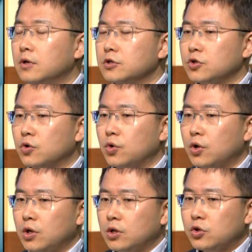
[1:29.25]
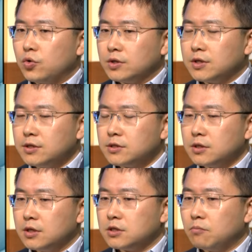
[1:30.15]
So during this,
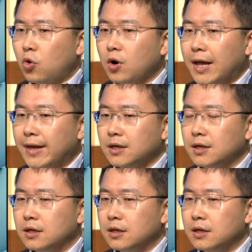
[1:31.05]
it's more like